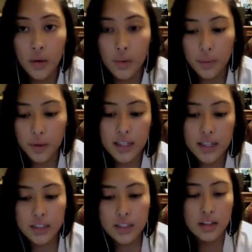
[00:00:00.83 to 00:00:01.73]
What
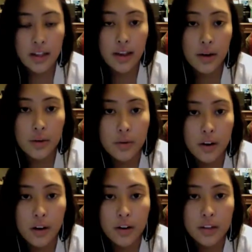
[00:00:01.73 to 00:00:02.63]
is now
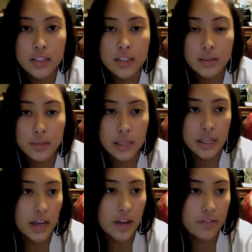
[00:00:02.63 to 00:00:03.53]
art to
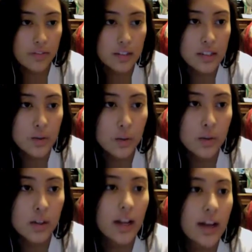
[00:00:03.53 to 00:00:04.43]
me after this whole
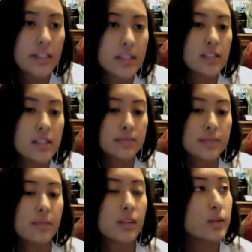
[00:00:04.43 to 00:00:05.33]
class?
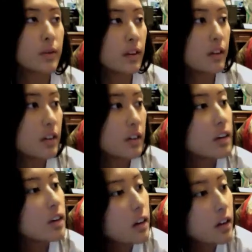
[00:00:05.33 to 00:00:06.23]
Well,
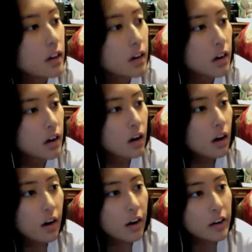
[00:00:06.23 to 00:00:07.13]

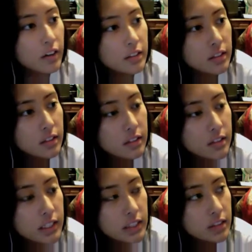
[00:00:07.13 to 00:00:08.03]
art
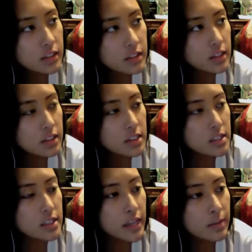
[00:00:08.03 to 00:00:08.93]
still is the
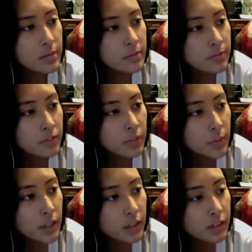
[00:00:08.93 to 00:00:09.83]
same for
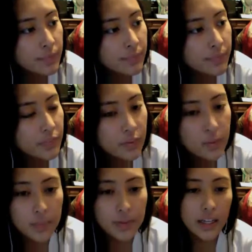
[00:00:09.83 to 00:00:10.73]
me
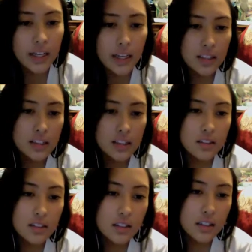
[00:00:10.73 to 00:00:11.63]
from the beginning. It's
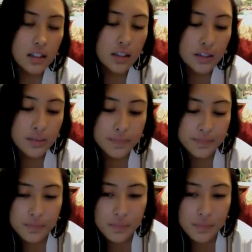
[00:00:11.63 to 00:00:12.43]
still um,